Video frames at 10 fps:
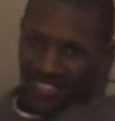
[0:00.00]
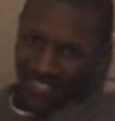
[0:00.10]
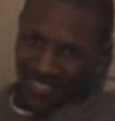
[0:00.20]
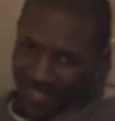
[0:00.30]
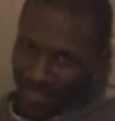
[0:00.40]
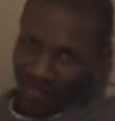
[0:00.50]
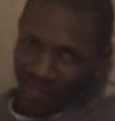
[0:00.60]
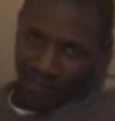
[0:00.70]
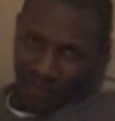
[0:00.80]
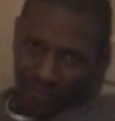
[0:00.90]
out there in the
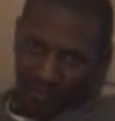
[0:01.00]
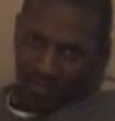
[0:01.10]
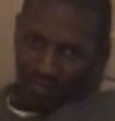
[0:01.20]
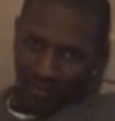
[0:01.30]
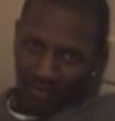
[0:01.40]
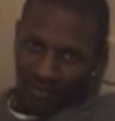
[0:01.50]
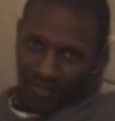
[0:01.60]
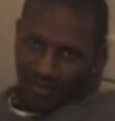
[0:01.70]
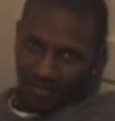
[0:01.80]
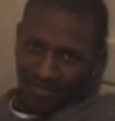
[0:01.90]
countryside on
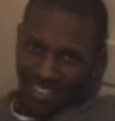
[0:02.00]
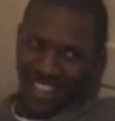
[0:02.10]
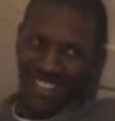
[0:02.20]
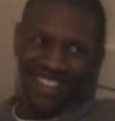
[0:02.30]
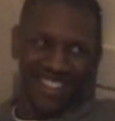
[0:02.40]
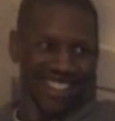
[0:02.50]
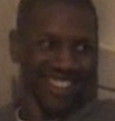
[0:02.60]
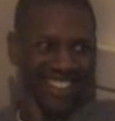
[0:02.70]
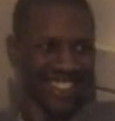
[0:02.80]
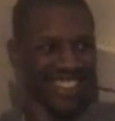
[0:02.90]
this.
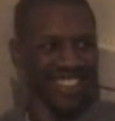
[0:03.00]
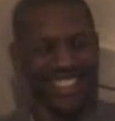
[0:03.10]
We want to